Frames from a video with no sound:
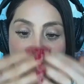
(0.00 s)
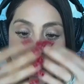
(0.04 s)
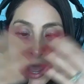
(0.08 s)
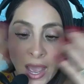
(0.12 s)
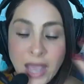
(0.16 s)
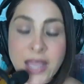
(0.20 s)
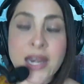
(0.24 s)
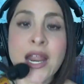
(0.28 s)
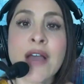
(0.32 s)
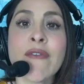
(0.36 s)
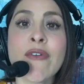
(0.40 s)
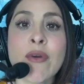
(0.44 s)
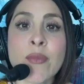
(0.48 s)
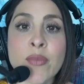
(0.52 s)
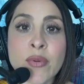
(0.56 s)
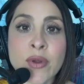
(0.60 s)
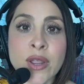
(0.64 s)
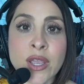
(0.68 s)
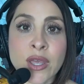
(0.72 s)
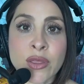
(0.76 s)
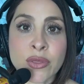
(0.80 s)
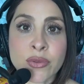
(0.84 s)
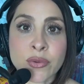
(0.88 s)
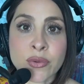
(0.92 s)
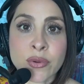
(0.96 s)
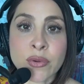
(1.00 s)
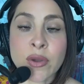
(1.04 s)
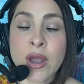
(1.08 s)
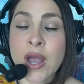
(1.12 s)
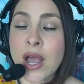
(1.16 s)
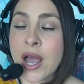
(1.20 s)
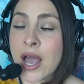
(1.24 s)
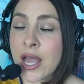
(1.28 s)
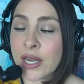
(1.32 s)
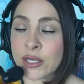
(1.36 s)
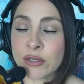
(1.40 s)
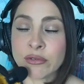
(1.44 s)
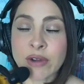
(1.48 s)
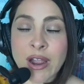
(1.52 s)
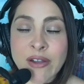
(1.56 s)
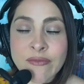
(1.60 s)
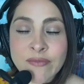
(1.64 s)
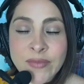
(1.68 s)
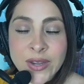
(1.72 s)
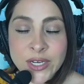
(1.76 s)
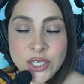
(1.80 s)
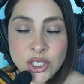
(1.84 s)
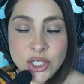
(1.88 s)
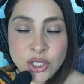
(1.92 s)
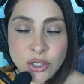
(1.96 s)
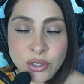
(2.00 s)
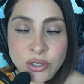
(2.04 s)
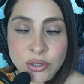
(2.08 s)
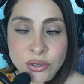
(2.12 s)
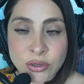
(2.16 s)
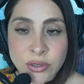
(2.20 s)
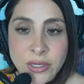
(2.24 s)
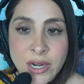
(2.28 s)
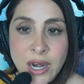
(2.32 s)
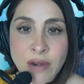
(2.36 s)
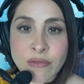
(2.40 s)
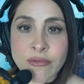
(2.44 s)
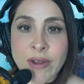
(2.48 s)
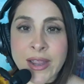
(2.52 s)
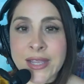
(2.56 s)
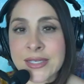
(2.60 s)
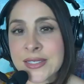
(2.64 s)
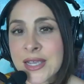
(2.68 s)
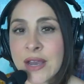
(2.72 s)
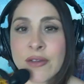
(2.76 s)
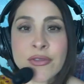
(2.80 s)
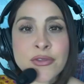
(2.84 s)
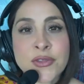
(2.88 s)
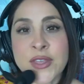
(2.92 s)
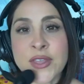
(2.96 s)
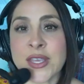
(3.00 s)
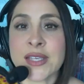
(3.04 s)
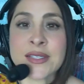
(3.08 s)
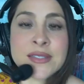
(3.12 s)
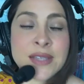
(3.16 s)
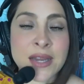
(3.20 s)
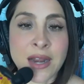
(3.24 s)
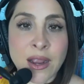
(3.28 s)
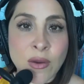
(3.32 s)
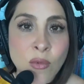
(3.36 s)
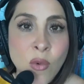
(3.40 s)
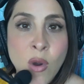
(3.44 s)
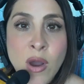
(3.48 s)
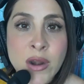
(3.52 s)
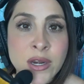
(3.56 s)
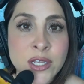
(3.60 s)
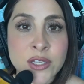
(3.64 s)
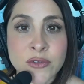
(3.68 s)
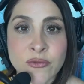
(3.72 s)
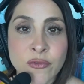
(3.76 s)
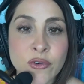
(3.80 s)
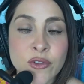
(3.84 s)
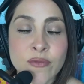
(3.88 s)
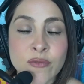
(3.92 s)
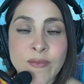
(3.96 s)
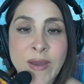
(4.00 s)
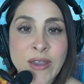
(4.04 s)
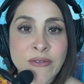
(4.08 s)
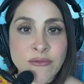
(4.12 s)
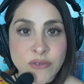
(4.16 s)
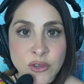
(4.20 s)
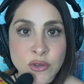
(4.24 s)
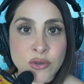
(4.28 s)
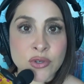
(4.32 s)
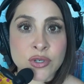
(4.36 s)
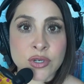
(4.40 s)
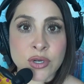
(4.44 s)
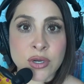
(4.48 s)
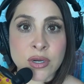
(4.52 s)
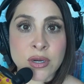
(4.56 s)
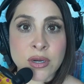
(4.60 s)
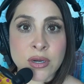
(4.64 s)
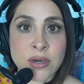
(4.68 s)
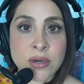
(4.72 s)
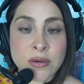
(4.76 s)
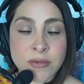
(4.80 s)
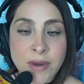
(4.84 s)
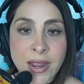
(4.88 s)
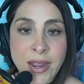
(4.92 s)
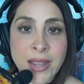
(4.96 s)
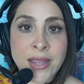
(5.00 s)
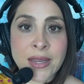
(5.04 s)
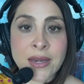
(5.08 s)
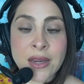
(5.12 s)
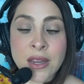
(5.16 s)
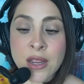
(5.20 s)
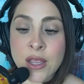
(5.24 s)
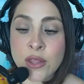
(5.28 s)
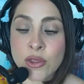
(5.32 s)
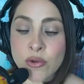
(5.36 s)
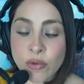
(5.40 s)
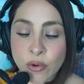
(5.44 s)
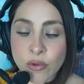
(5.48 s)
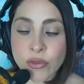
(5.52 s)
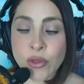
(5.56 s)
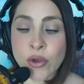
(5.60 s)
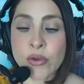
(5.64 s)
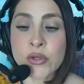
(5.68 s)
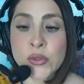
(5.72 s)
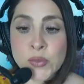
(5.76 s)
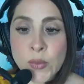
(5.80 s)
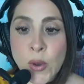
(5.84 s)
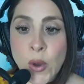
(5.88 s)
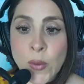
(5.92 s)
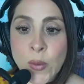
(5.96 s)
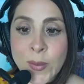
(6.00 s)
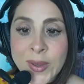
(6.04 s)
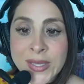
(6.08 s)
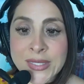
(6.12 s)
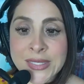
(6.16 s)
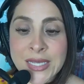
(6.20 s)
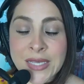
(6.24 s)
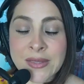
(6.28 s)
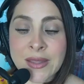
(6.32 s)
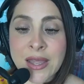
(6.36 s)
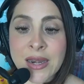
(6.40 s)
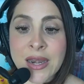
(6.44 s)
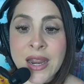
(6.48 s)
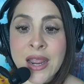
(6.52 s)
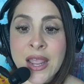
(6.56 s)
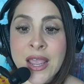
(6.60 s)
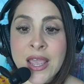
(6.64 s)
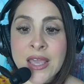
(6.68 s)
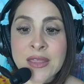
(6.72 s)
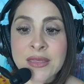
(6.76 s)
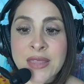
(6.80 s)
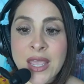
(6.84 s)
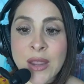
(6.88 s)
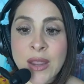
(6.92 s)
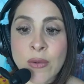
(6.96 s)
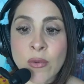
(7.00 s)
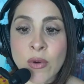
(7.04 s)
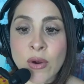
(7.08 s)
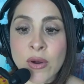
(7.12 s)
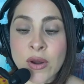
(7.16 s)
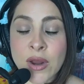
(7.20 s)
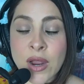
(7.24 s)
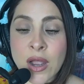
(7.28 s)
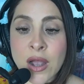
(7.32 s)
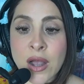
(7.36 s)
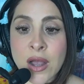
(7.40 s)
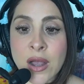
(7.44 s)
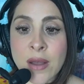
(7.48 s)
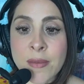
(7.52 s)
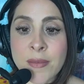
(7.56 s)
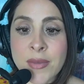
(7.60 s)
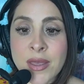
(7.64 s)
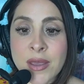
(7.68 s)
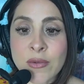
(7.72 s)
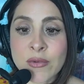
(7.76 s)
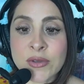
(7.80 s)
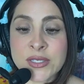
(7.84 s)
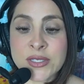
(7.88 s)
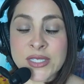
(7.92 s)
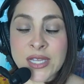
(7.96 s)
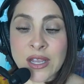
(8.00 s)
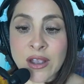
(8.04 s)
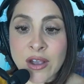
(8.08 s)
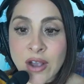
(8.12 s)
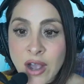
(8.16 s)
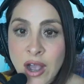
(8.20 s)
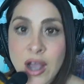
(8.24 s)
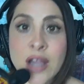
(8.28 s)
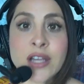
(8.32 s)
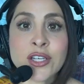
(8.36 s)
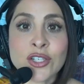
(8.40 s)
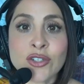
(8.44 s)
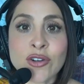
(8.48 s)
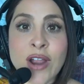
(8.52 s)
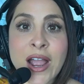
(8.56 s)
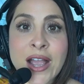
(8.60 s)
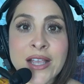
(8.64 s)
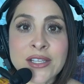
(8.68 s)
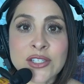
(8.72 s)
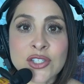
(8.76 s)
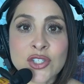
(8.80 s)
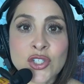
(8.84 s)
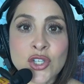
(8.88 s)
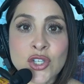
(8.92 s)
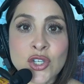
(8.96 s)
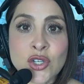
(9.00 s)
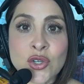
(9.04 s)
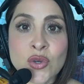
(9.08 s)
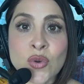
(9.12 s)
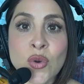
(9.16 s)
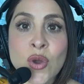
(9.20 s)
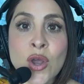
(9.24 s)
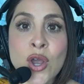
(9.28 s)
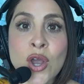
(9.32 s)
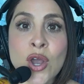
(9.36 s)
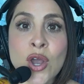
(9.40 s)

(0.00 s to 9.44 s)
I'd have a breakthrough. I'd grab my journal and I write down things that I wanted for my future, right? There were those moments. And then it was in contrast to